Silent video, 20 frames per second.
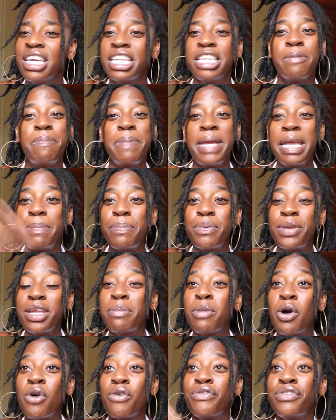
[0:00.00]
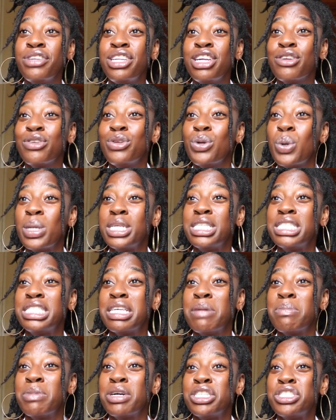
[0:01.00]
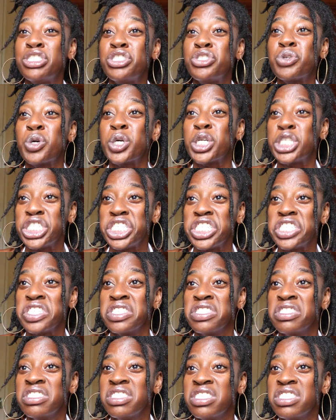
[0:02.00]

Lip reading: The people them over there doing some construction.